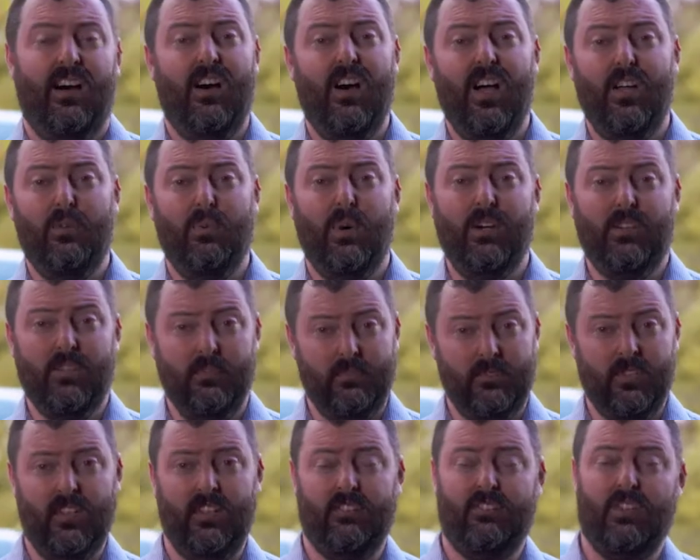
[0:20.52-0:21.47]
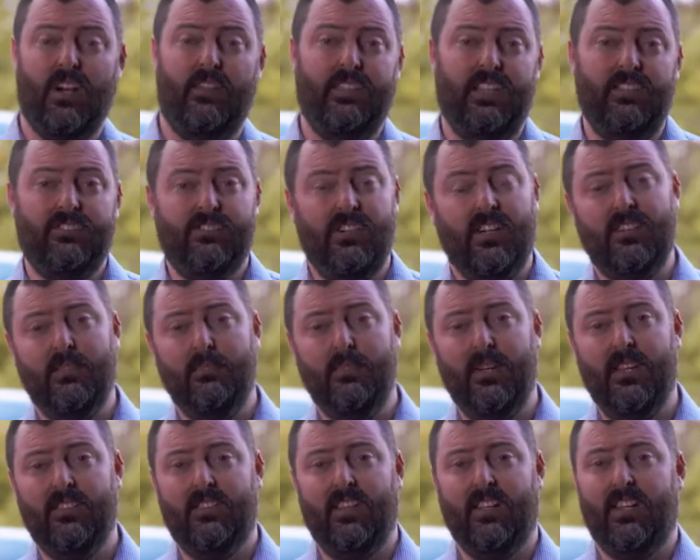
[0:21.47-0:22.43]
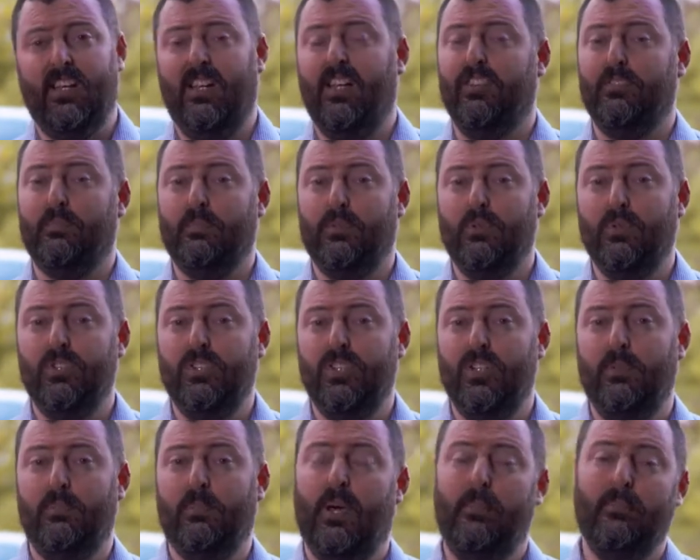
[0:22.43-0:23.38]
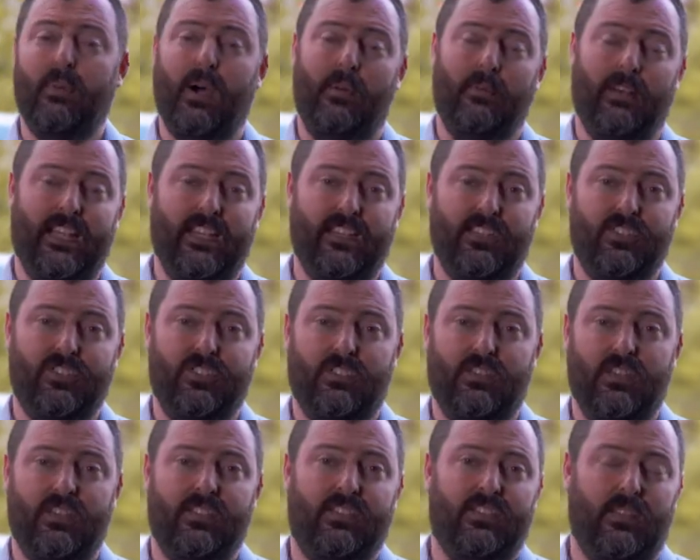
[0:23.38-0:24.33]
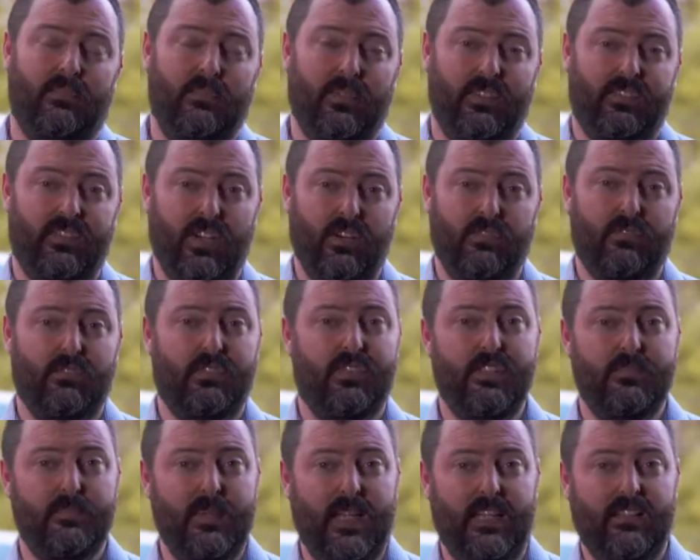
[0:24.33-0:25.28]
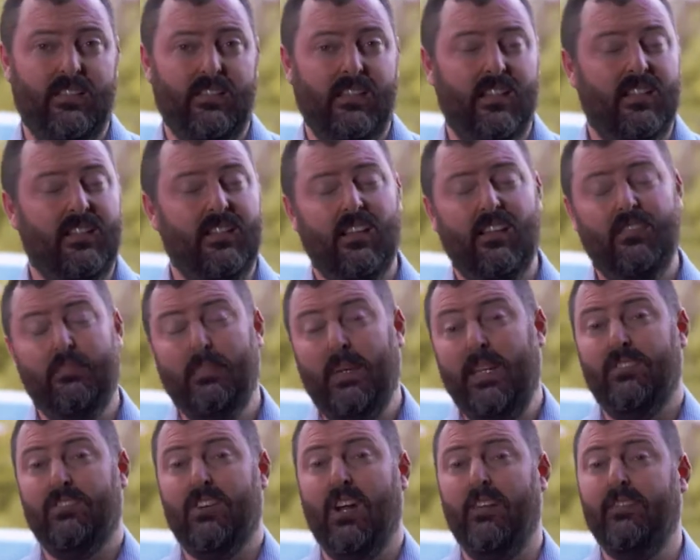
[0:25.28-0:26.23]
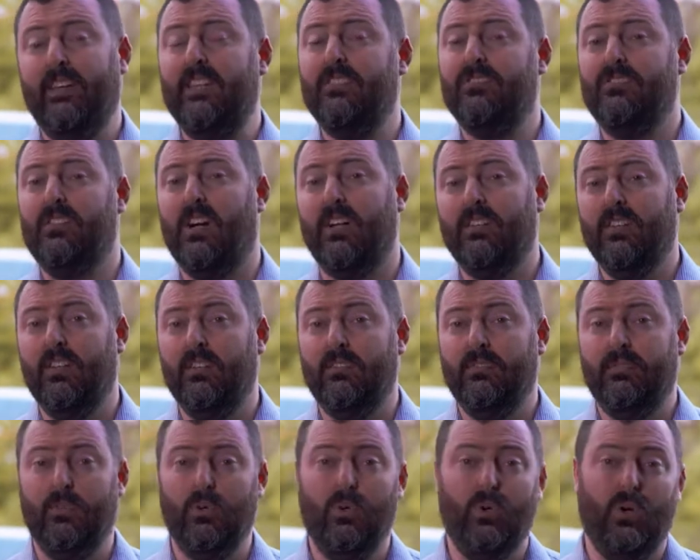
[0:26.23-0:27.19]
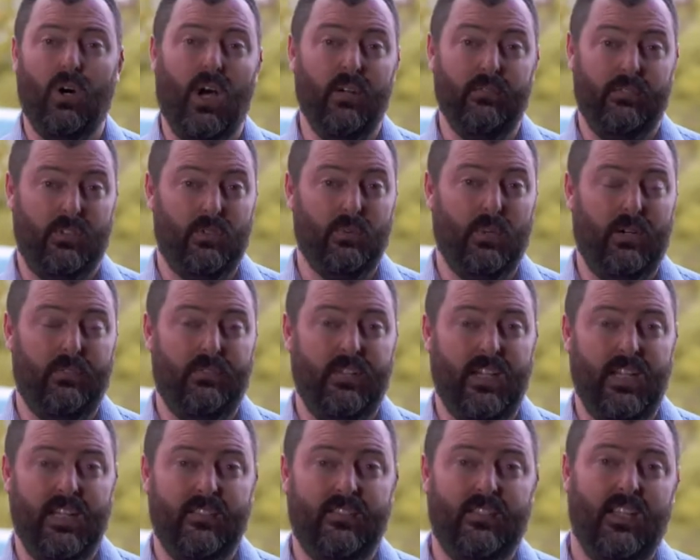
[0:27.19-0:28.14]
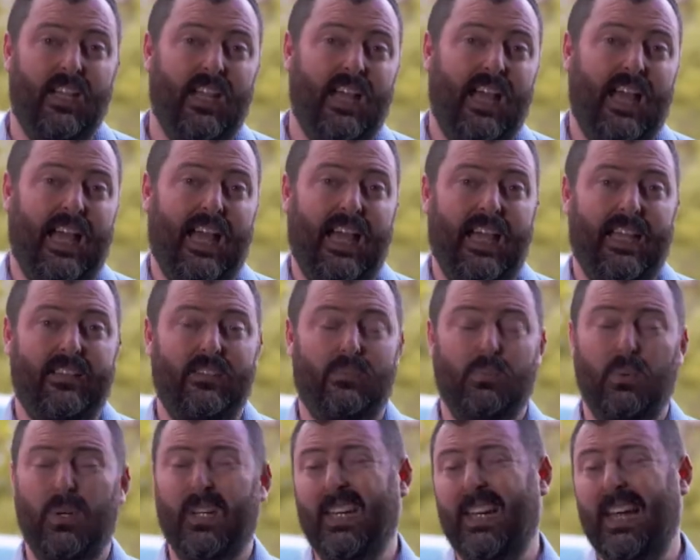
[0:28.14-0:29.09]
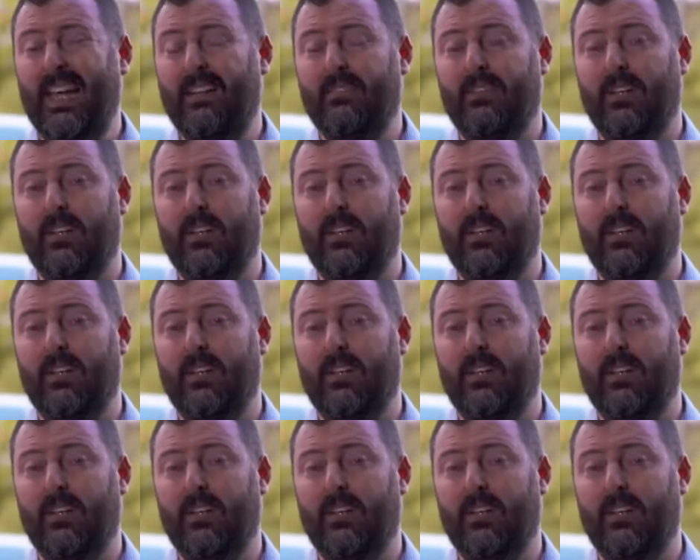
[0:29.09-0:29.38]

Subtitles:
Hi, welcome to the Driving Instructor Masterclass, brought to you by Marmalade Insurance and myself, Chris Benstead. I've been a driving instructor for over 12 years, and we're going to have a